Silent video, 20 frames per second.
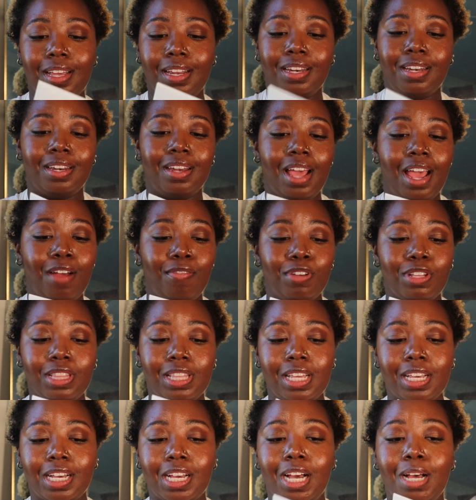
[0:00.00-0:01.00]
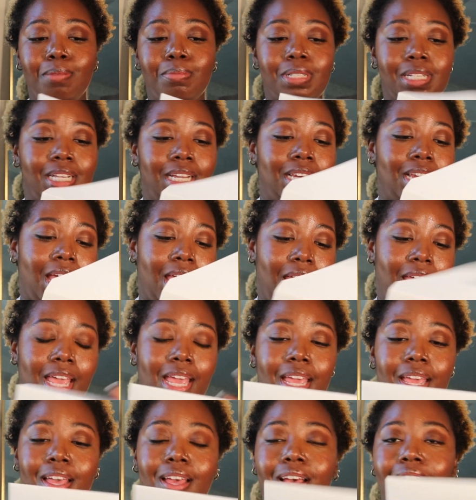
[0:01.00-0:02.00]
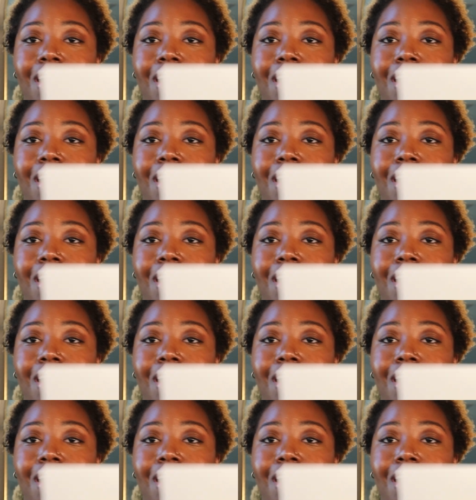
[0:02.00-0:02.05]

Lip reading: and everything comes in a